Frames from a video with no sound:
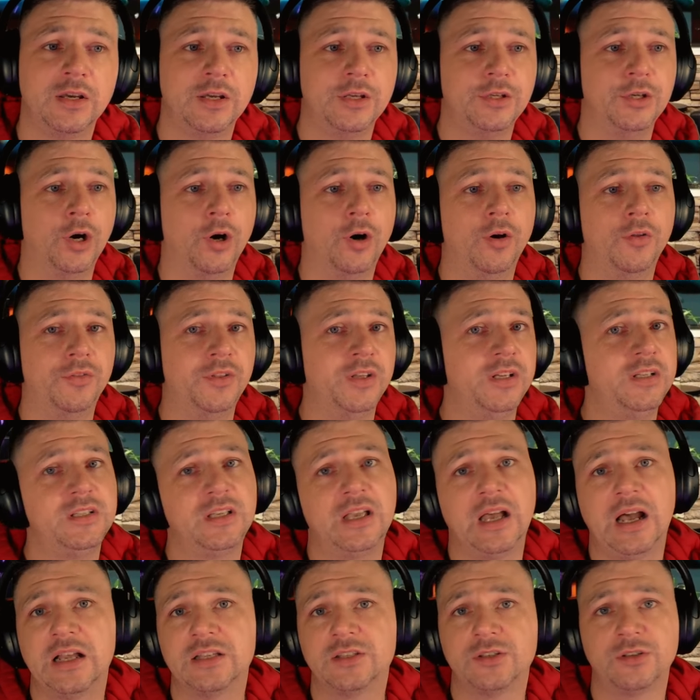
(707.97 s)
Yo, these
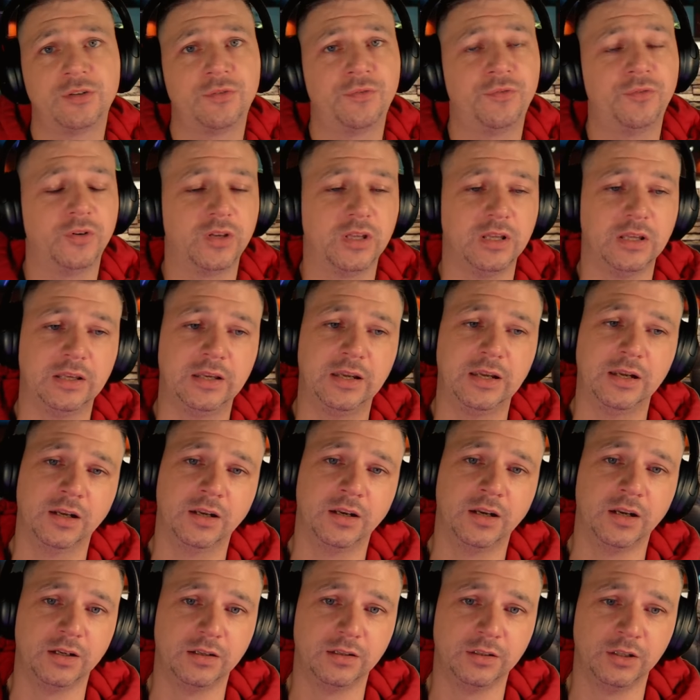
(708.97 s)
guys are just fucking
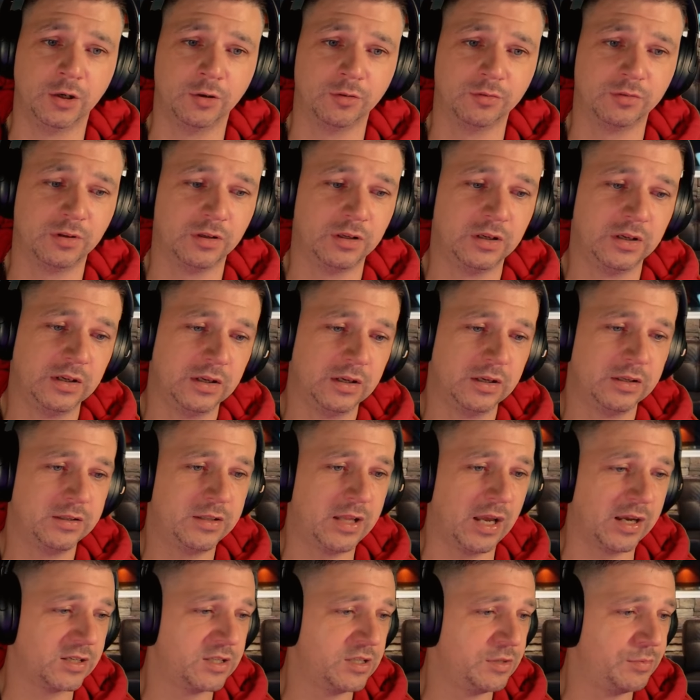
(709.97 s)
killing it. Yo,
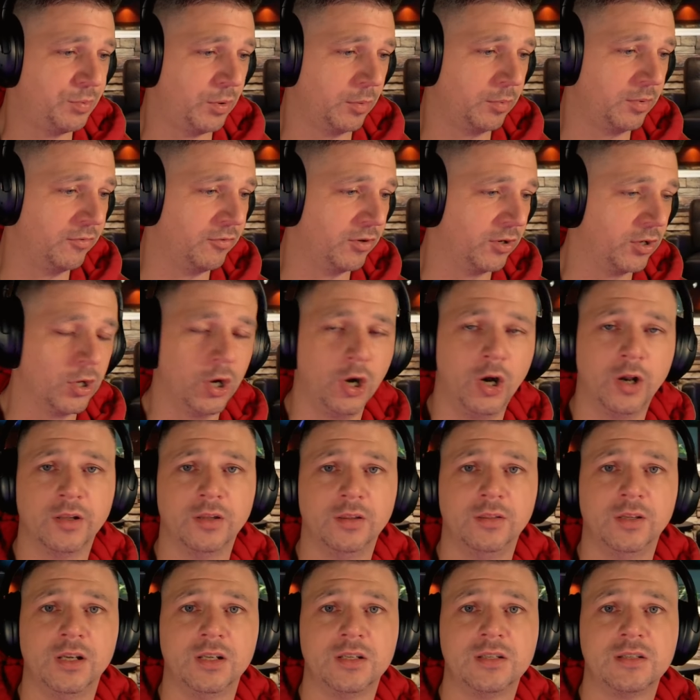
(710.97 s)
Dex is probably
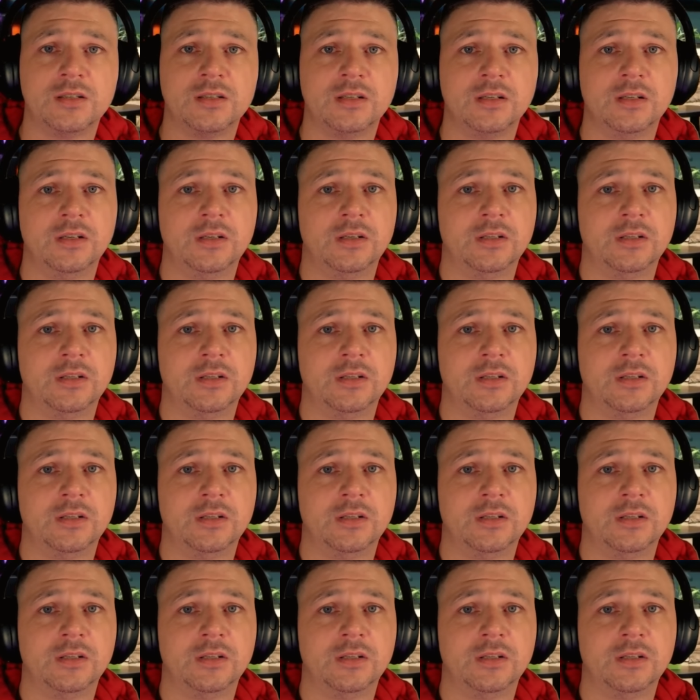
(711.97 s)
recording this.